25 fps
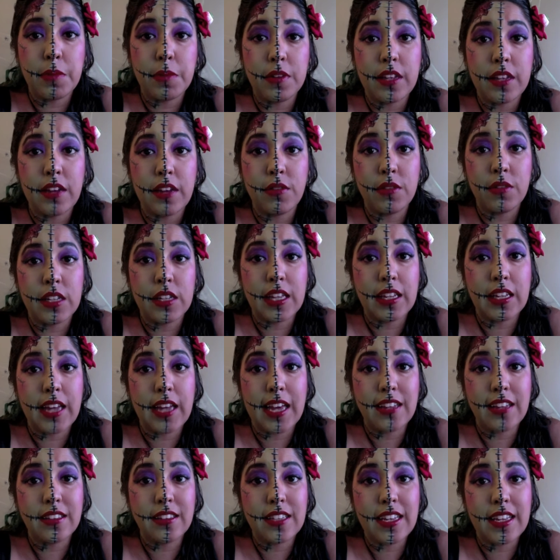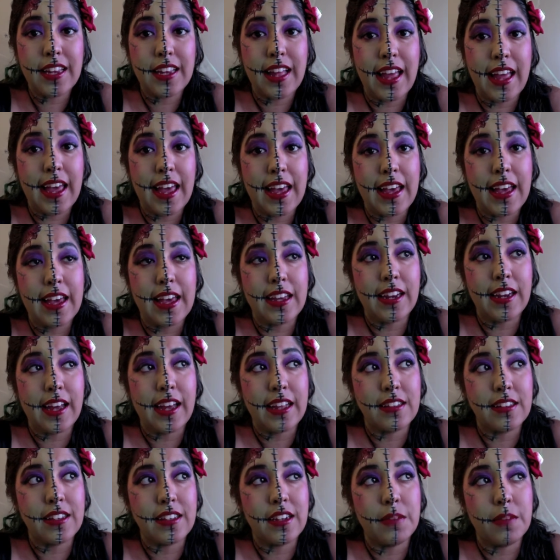that really liked it, and I
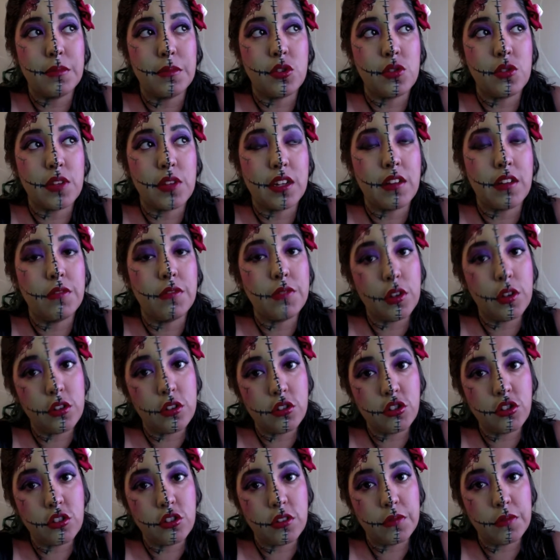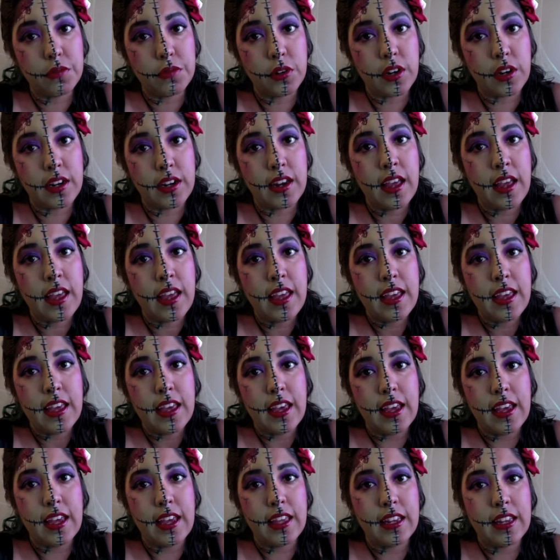ended up doing a photo shoot for it,
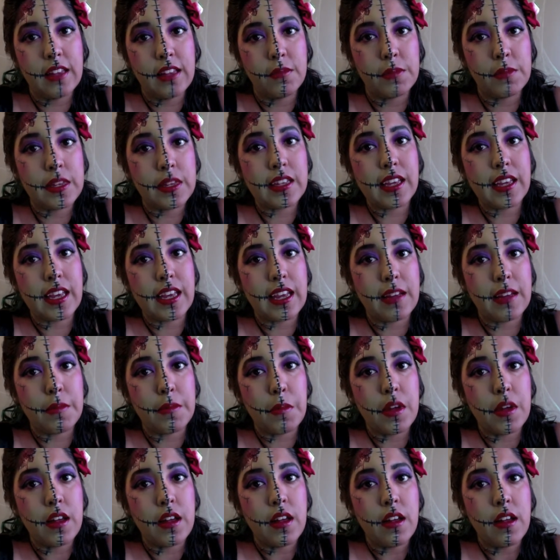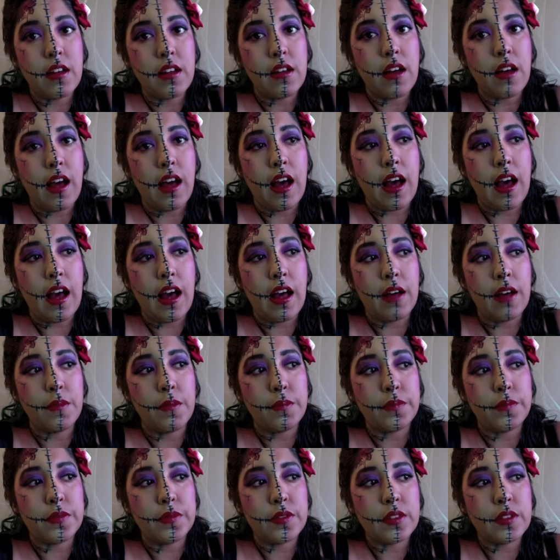and it became
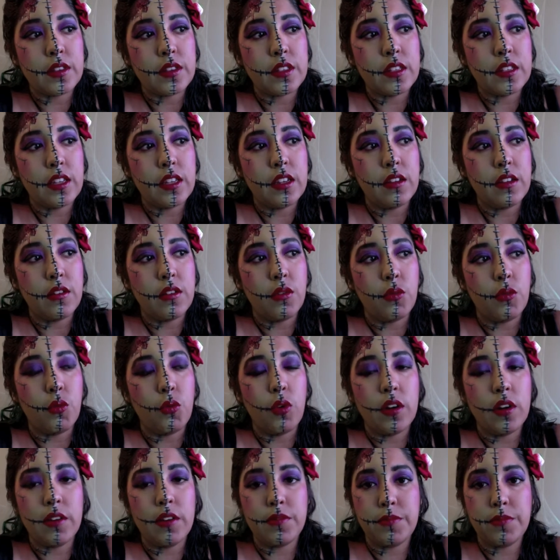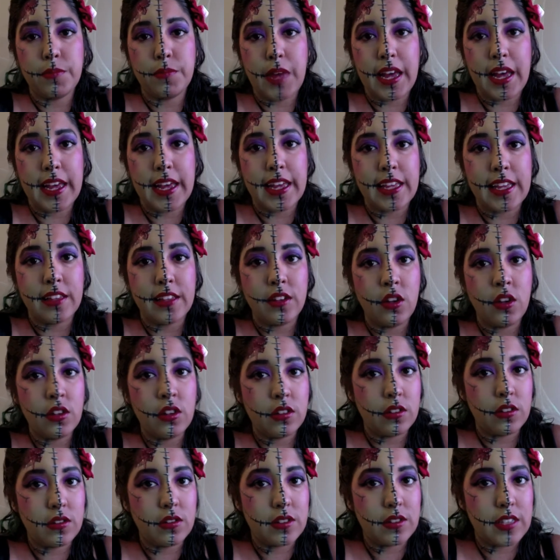one of my
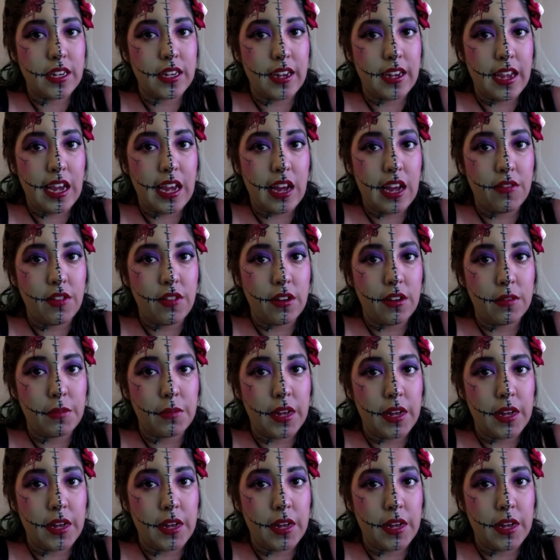logos that I have on my